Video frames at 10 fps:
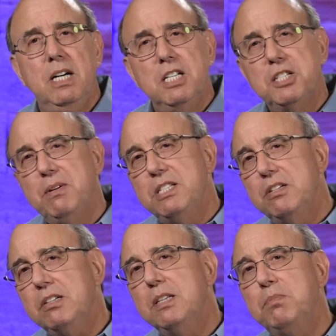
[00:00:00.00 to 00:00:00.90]
So he
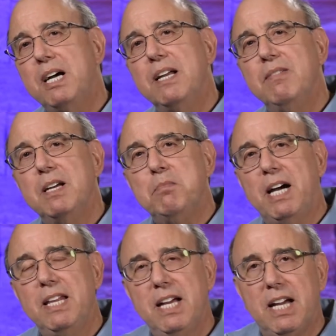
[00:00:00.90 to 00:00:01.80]
took the blind man by
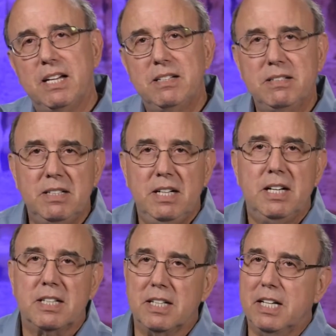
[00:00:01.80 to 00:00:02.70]
the hand,
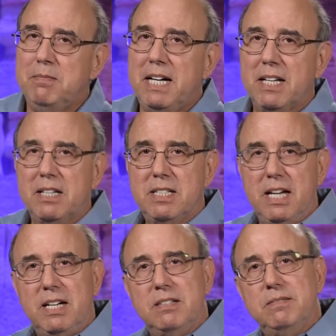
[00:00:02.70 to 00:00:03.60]
led him out of the
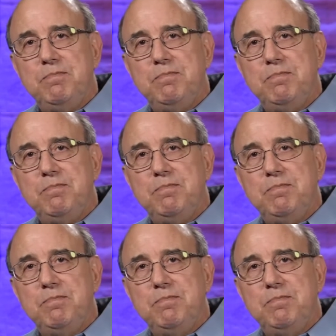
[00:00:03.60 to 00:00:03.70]
town,